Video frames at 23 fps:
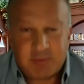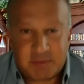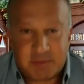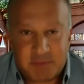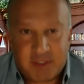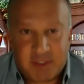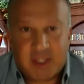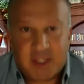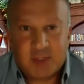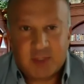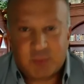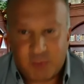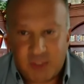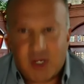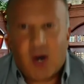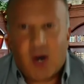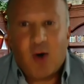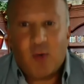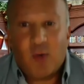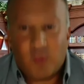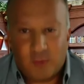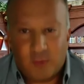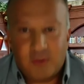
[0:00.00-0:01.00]
because we
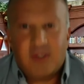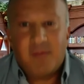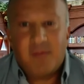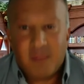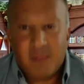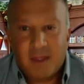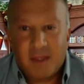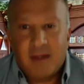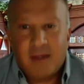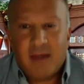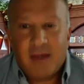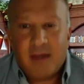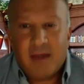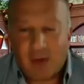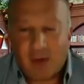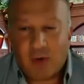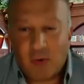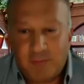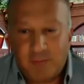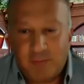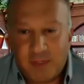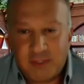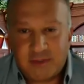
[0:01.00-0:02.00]
owned our own
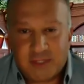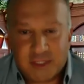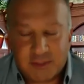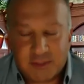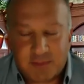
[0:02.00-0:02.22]
business.